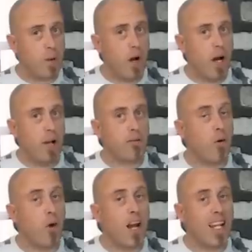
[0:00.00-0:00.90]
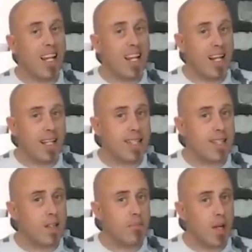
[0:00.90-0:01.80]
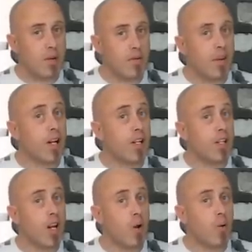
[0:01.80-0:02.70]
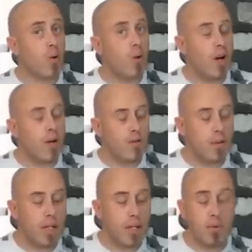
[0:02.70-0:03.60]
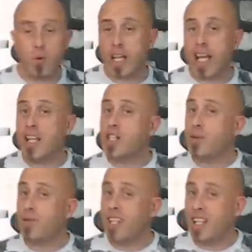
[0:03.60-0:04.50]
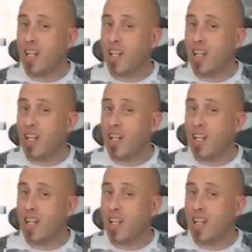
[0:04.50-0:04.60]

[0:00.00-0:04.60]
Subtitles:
quiet for at least a month, and I know quite a few people were getting itchy feet,